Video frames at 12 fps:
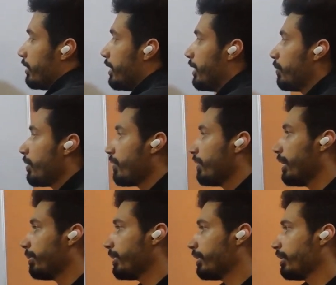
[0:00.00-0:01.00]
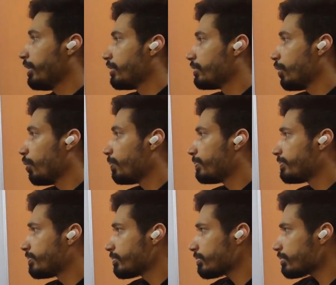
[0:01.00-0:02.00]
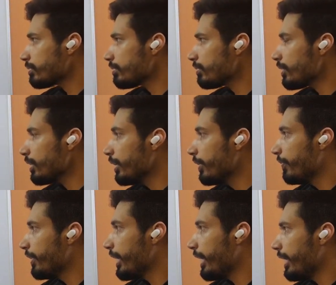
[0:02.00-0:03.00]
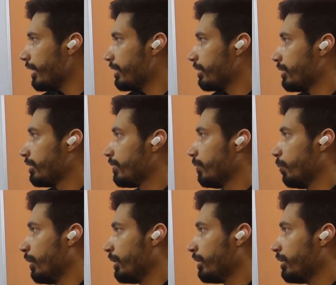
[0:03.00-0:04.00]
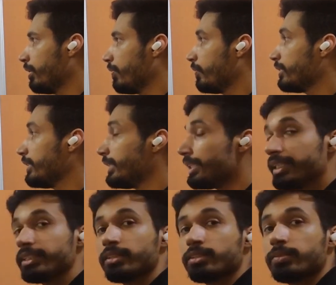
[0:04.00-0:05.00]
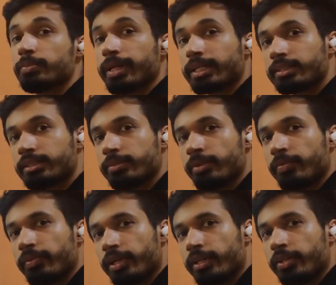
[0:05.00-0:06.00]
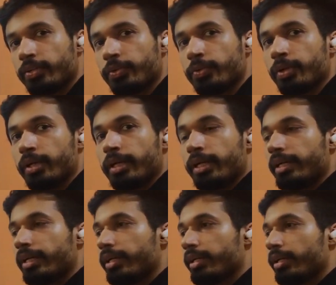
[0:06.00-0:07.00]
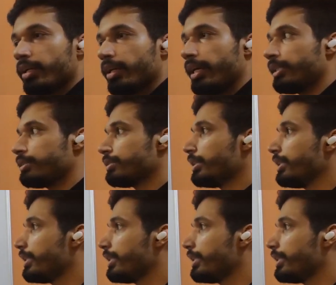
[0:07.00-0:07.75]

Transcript: then what will happen? So if we add 1 with integer's maximum value, as